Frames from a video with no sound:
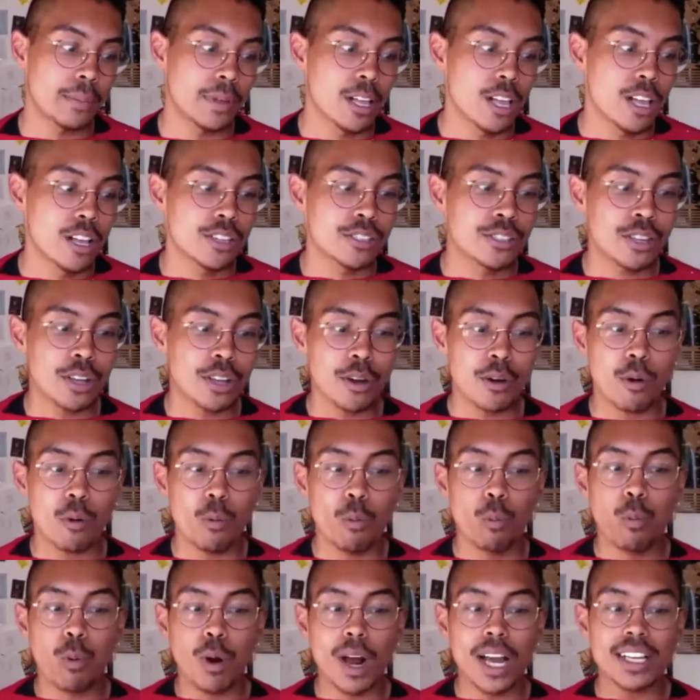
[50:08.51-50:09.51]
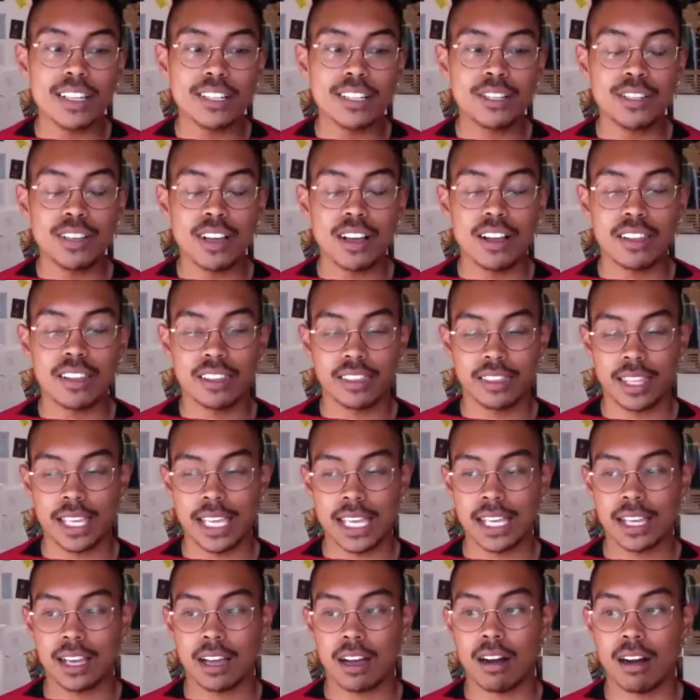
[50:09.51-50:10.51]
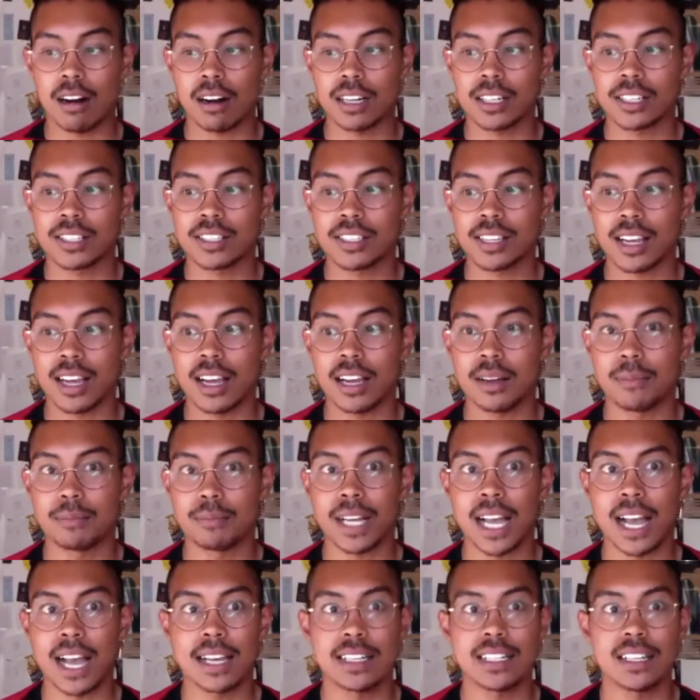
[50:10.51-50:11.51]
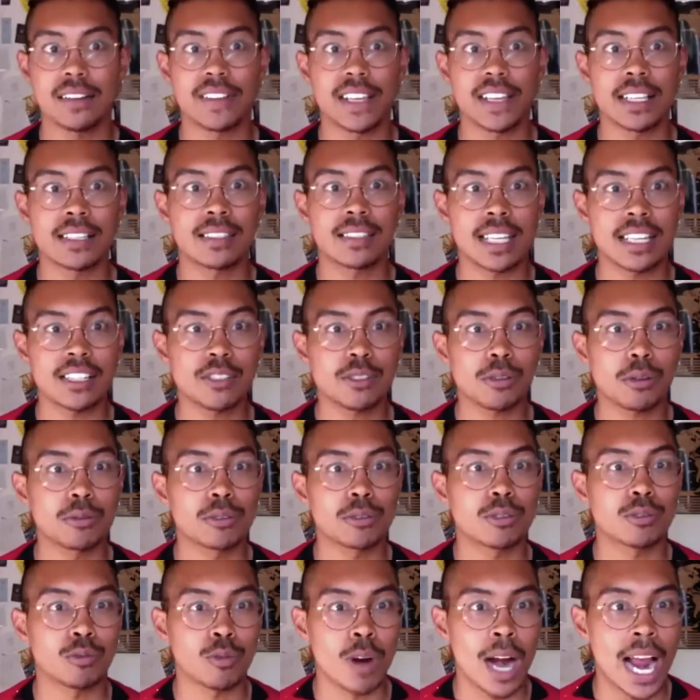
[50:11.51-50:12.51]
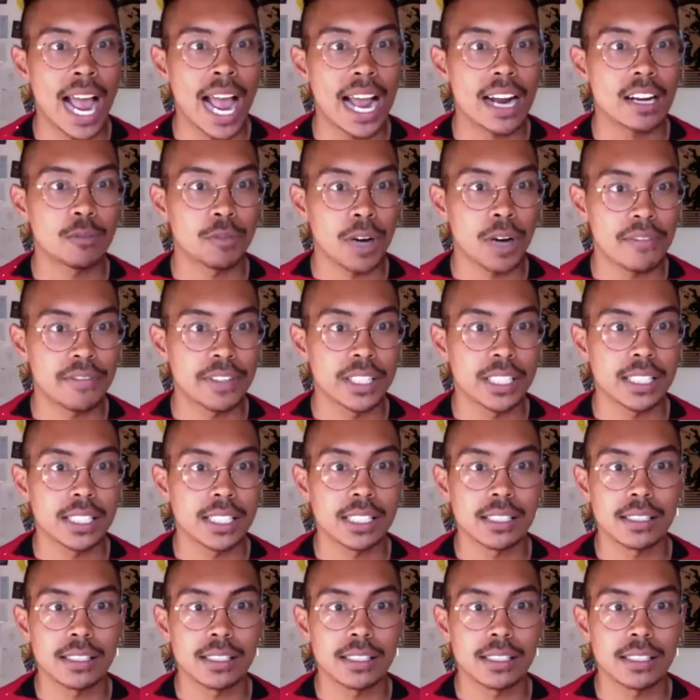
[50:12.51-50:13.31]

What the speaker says: So what do y'all think are some kind of essential drag references?